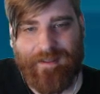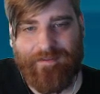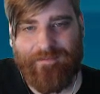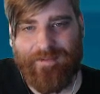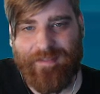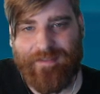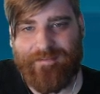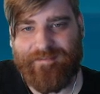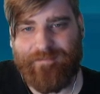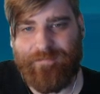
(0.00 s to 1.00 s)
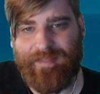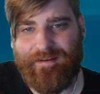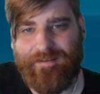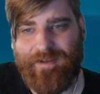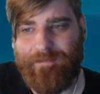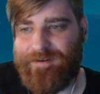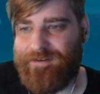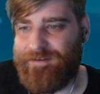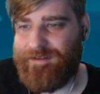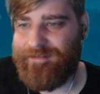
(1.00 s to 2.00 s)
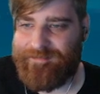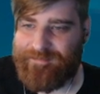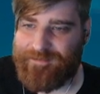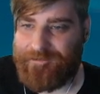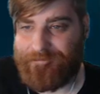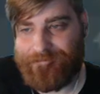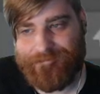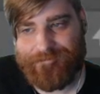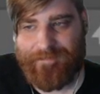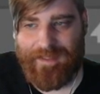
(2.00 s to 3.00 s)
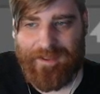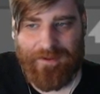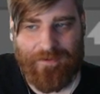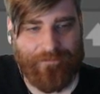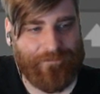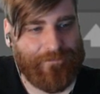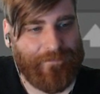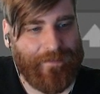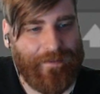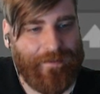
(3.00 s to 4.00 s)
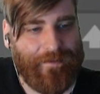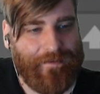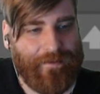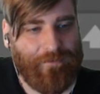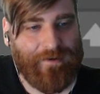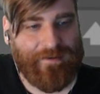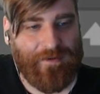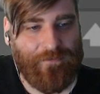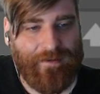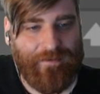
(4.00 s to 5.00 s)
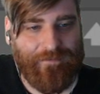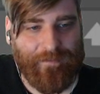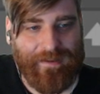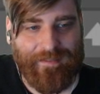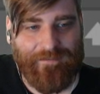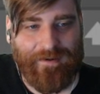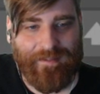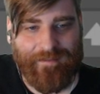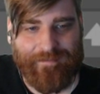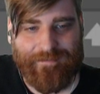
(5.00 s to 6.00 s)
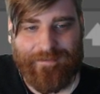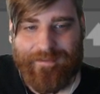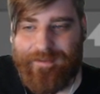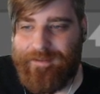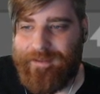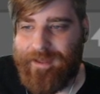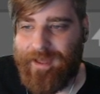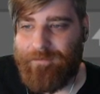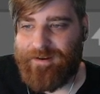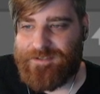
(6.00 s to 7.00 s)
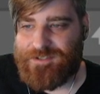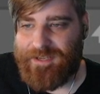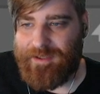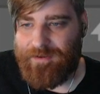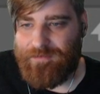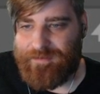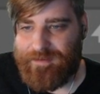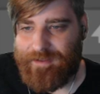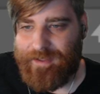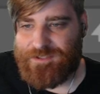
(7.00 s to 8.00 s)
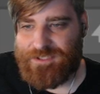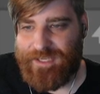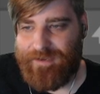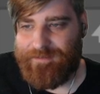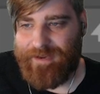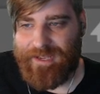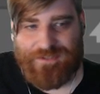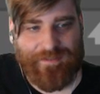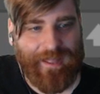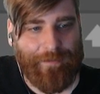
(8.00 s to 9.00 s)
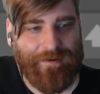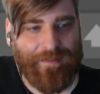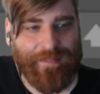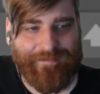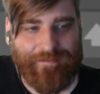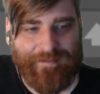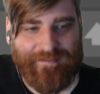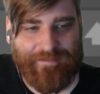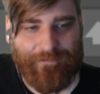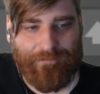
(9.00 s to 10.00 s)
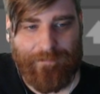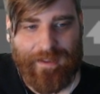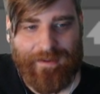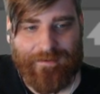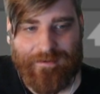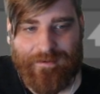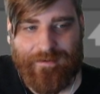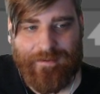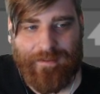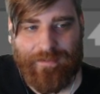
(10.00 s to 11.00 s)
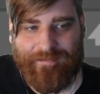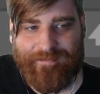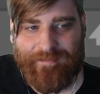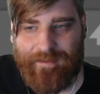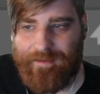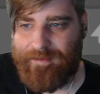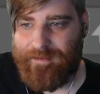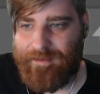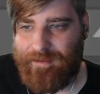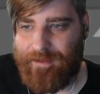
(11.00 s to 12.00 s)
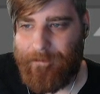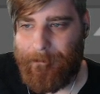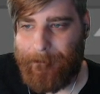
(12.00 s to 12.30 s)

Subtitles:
I feel like there's plenty of opportunities, so... I don't know. Worked out well for me, at the very least. We're gonna check out Chain Reaction Labyrinth. So this maker, it looks like, I